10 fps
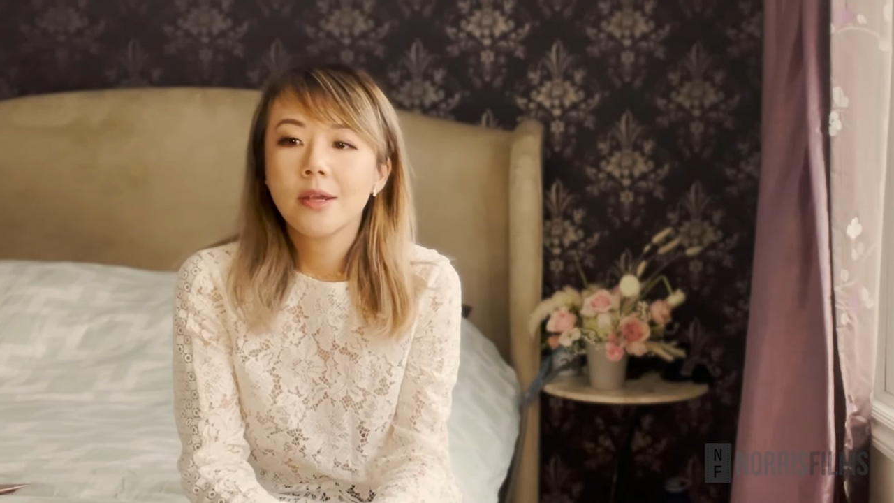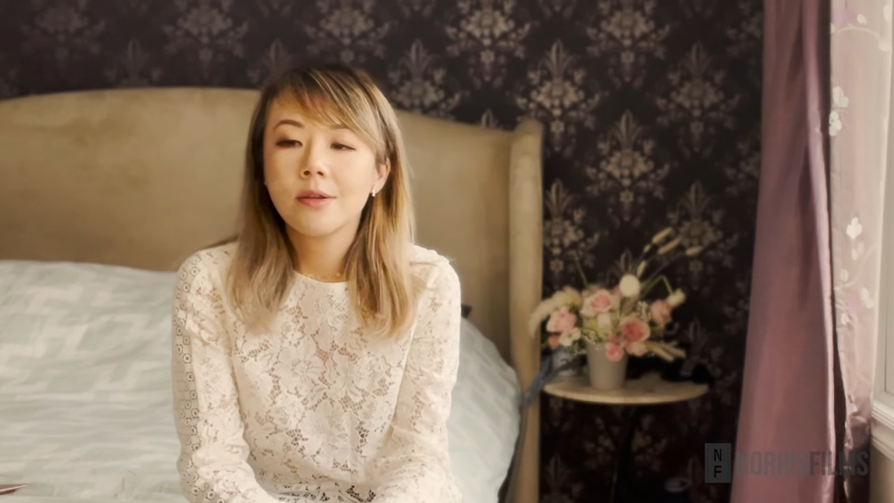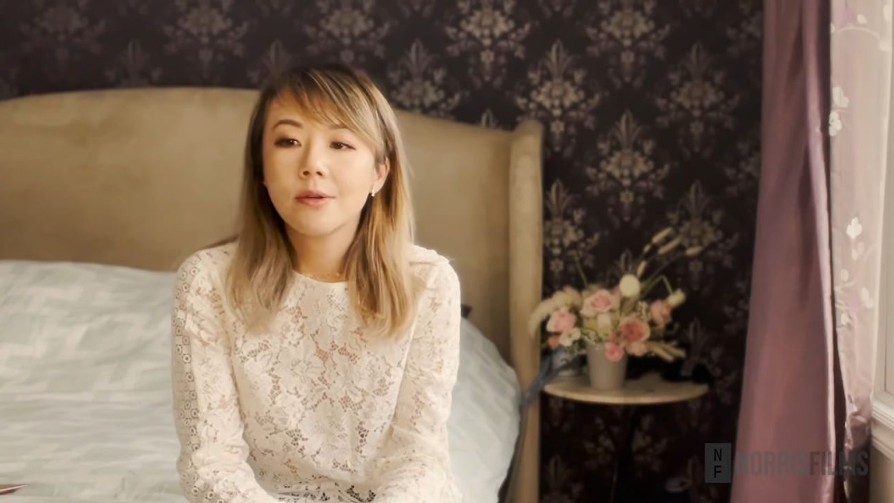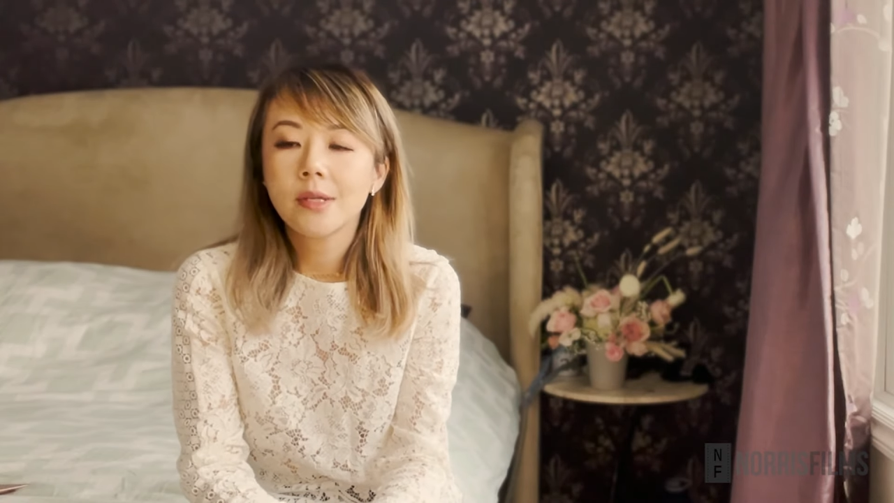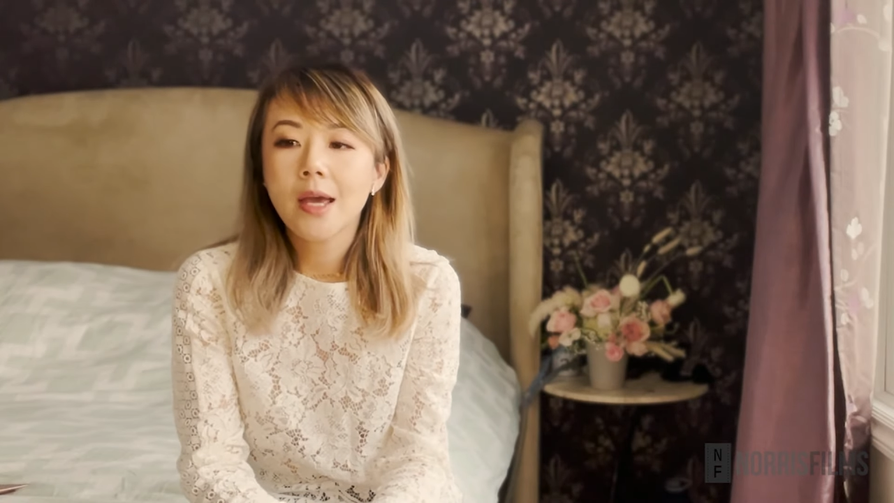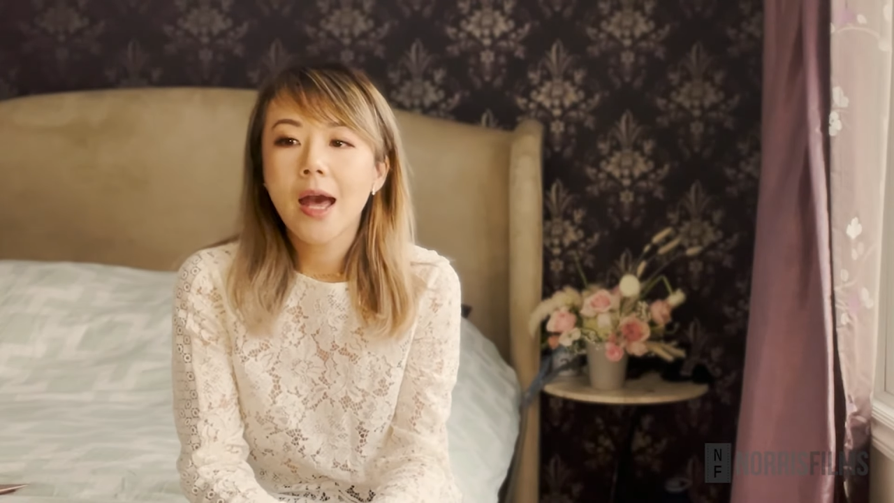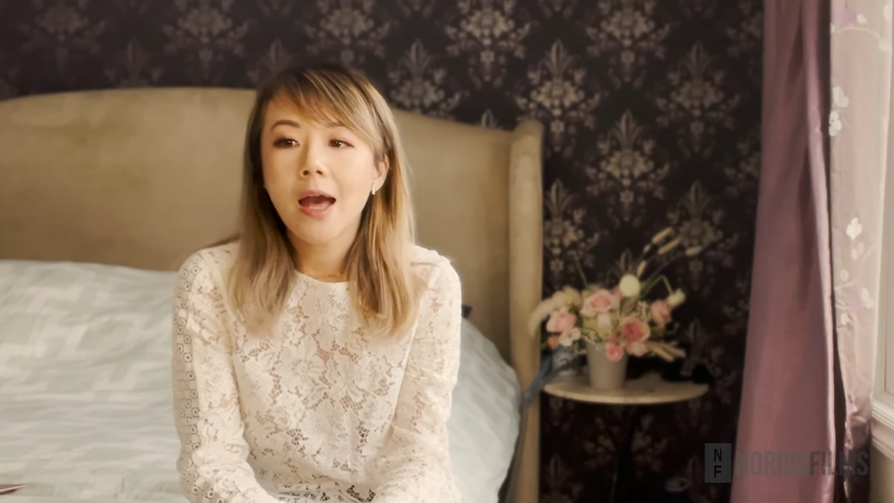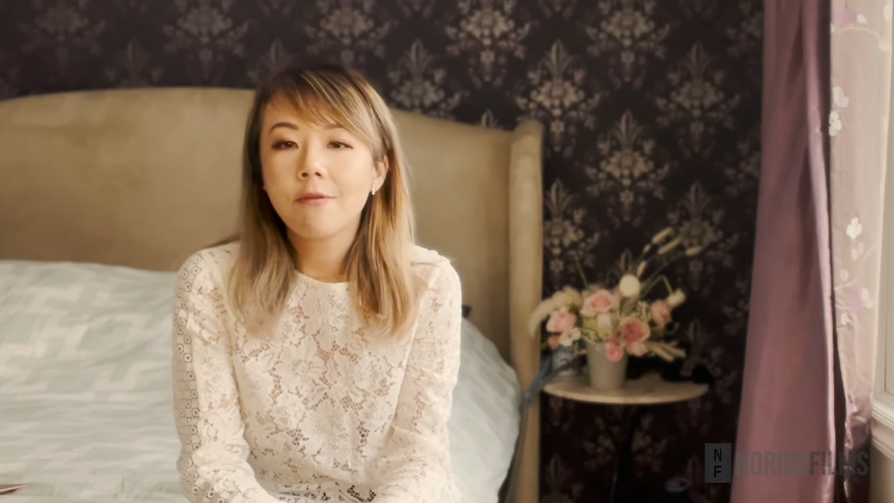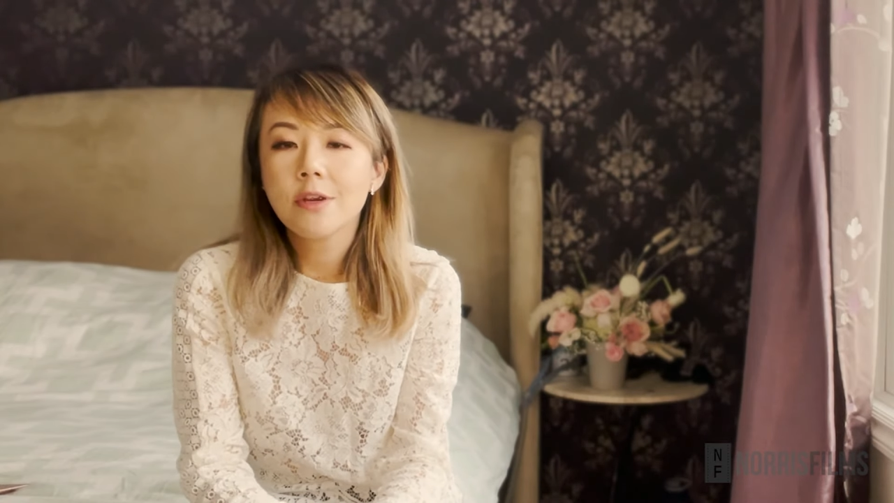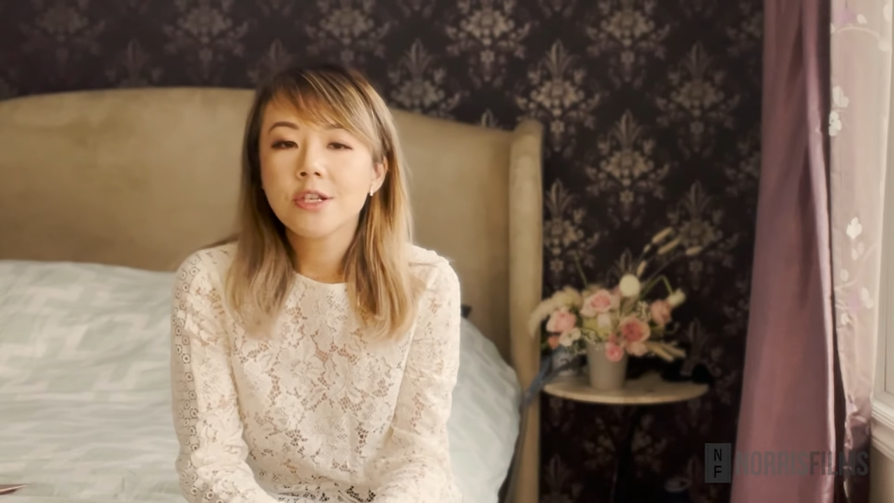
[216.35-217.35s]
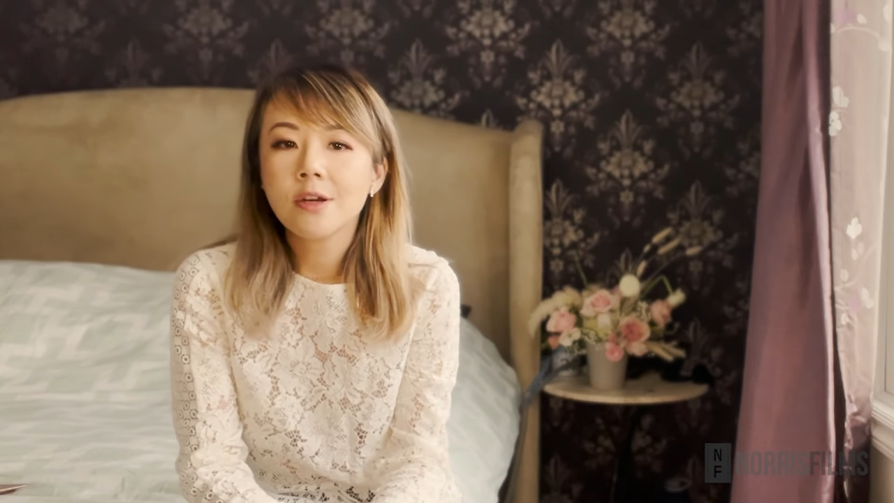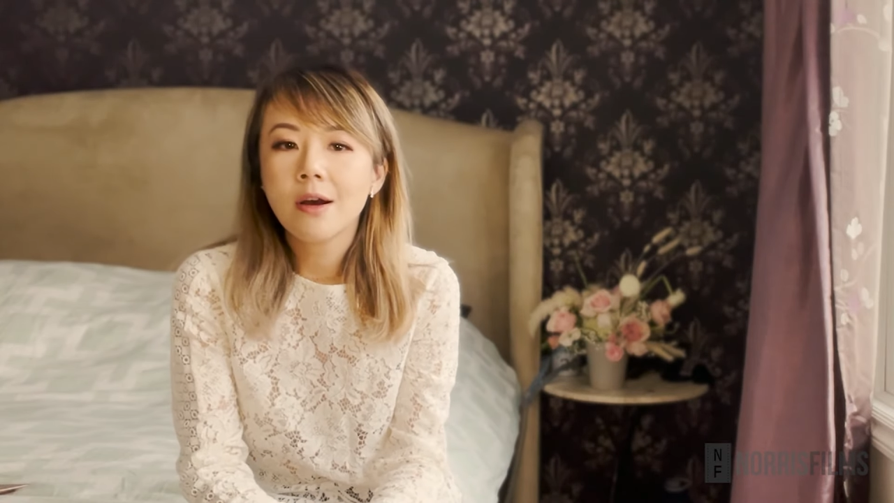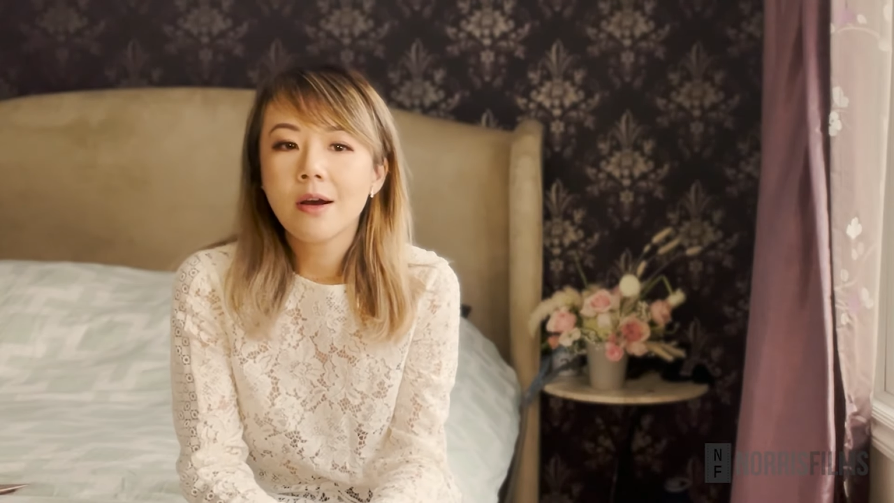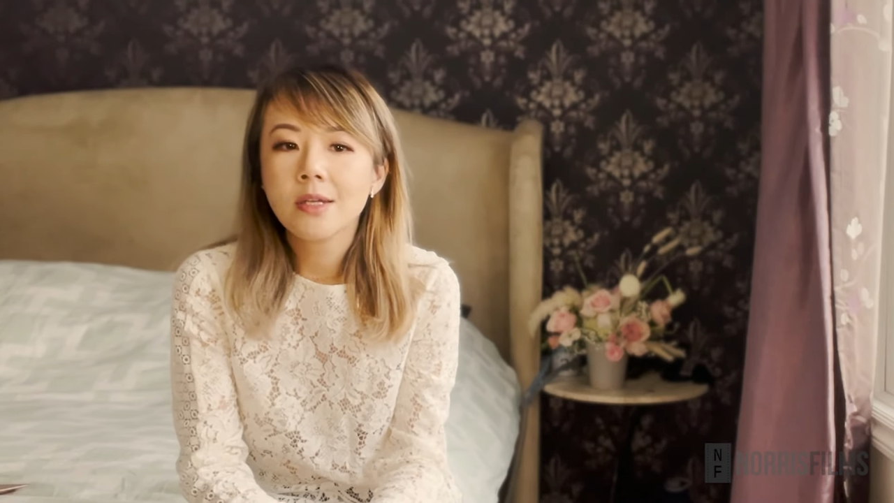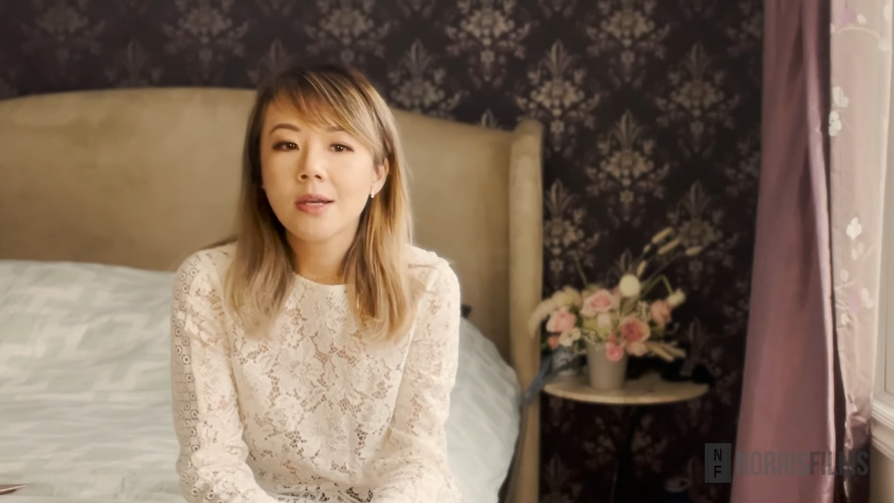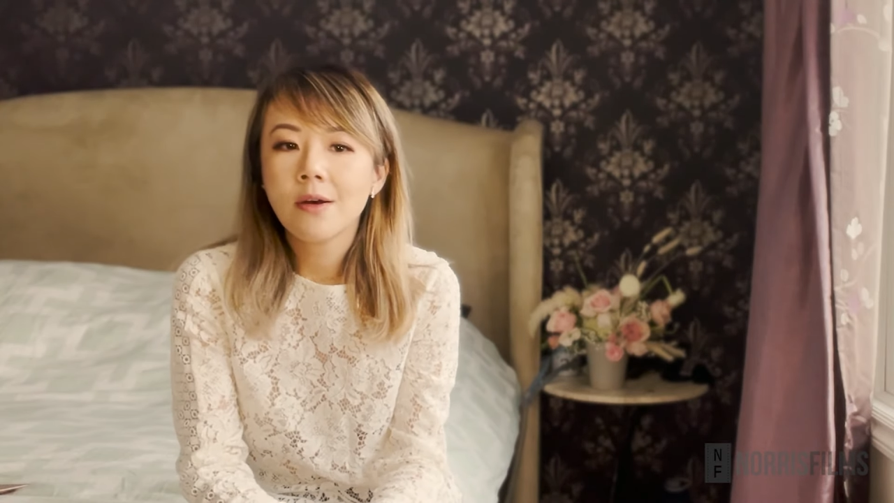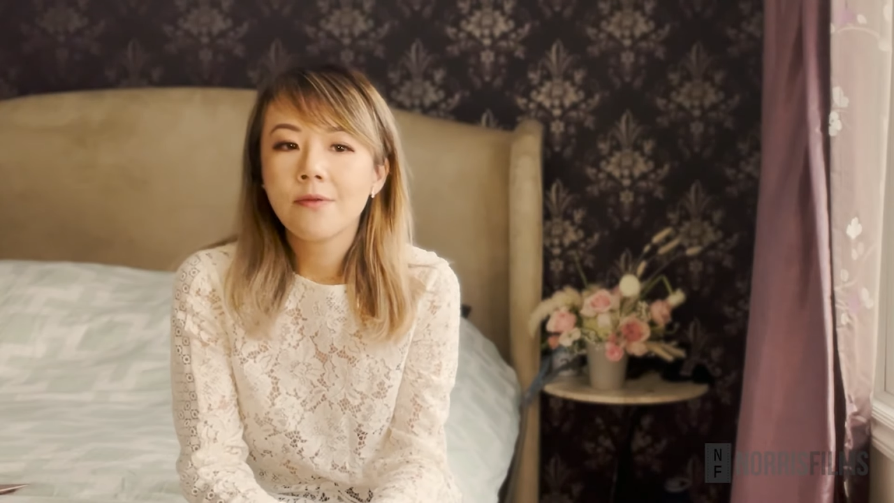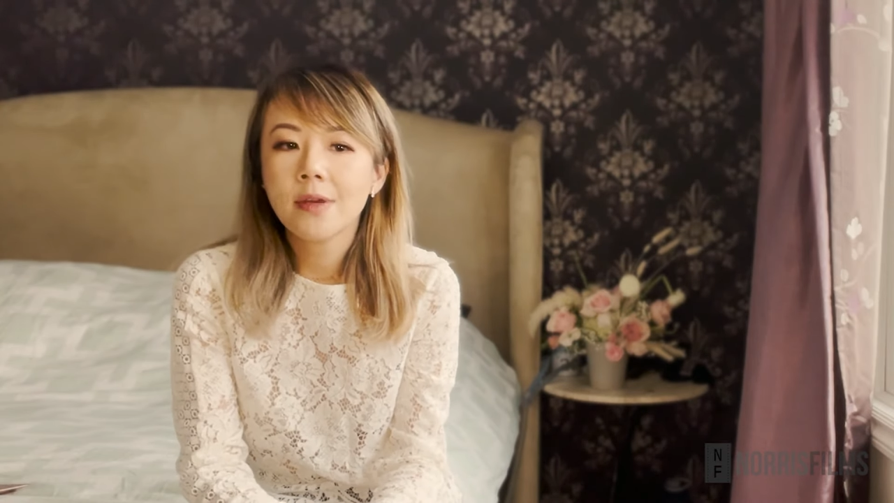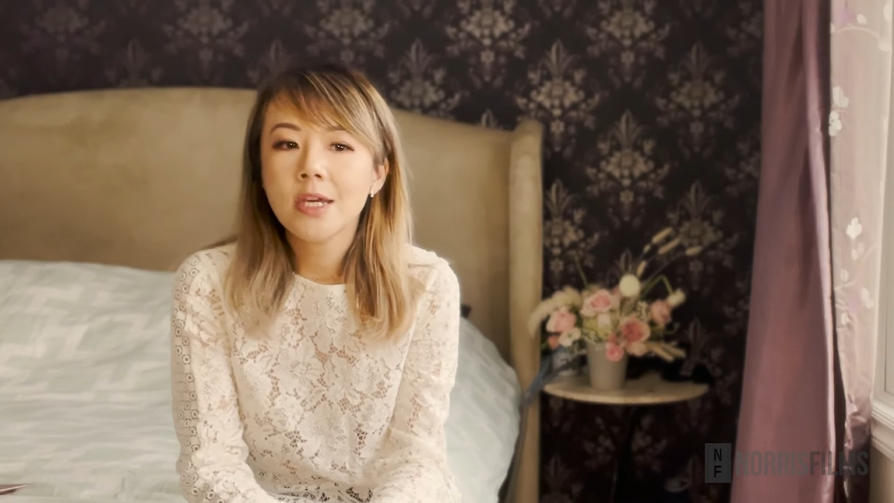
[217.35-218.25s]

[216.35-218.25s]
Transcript: the average cost of